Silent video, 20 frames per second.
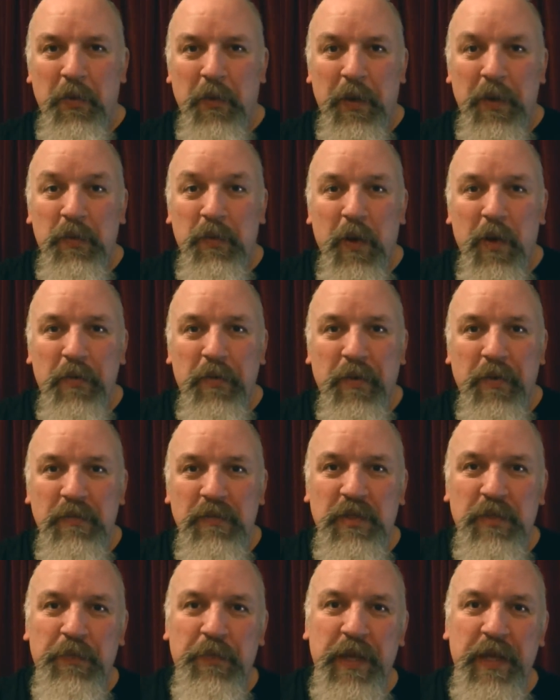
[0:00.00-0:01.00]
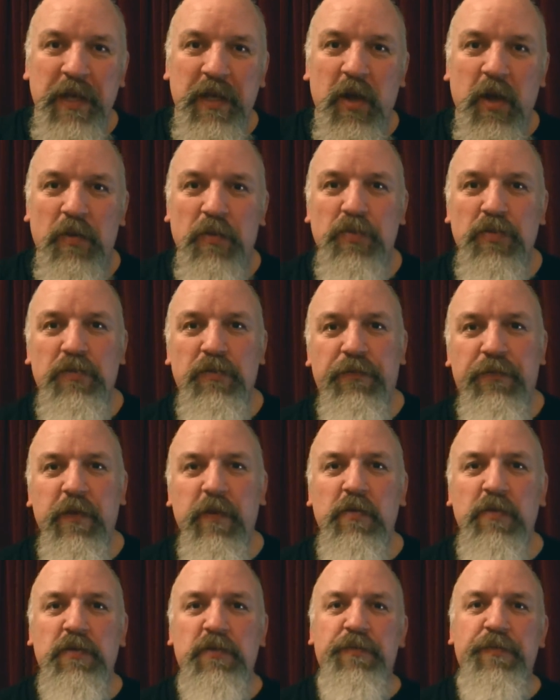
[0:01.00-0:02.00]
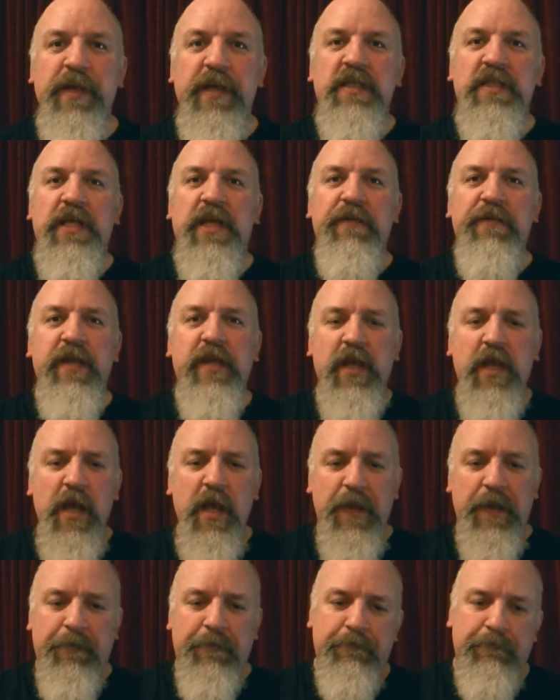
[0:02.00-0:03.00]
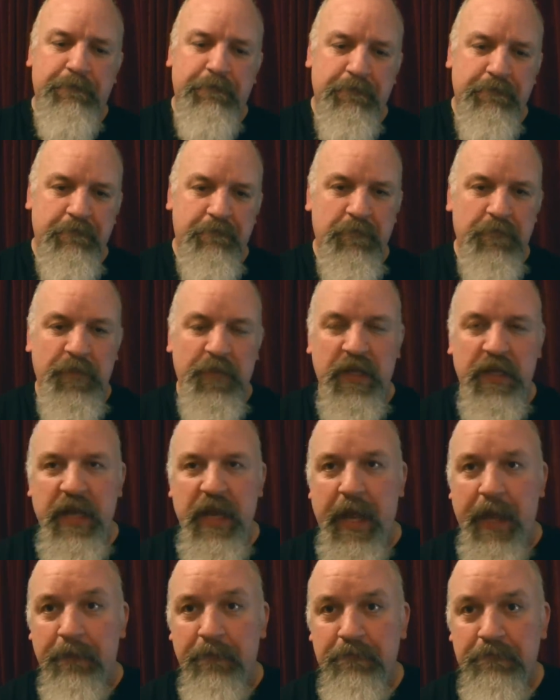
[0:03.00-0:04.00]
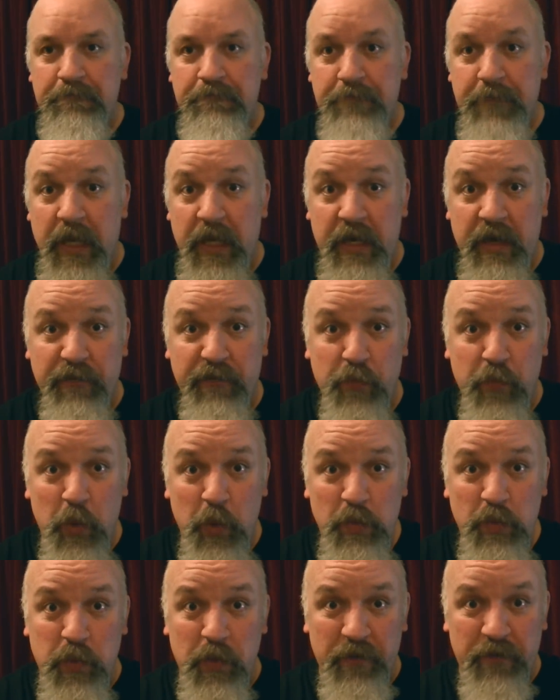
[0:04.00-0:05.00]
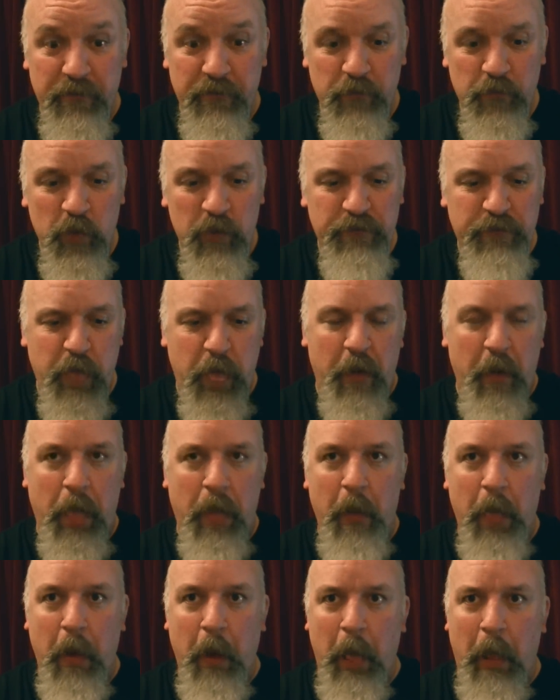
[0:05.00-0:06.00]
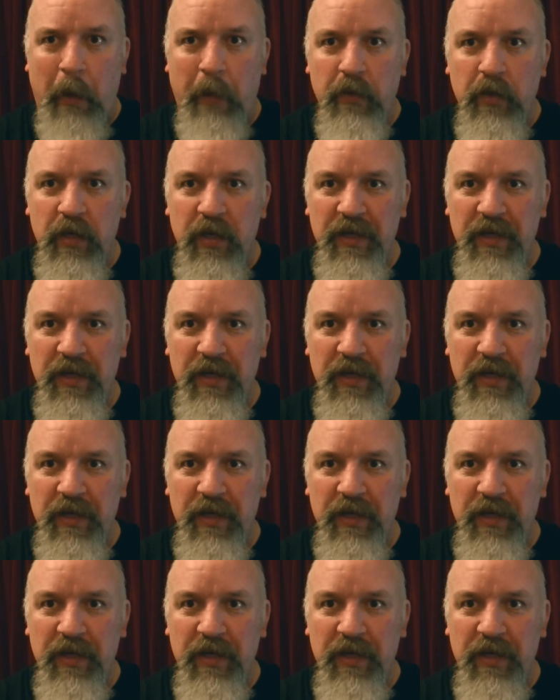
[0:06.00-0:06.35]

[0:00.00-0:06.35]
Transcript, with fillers: and welcome to Beer Goggles Reviews with me Terry Kay. Now, another Woodforde, Wood,